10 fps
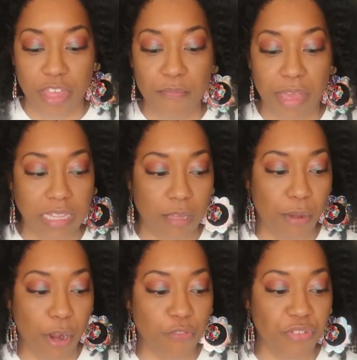They make the
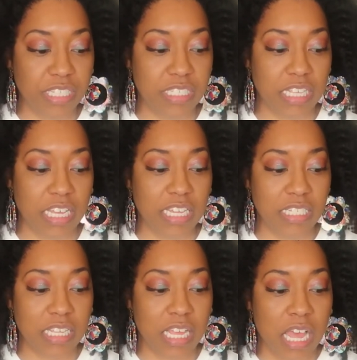perfect
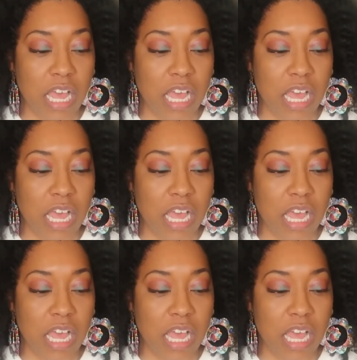scent.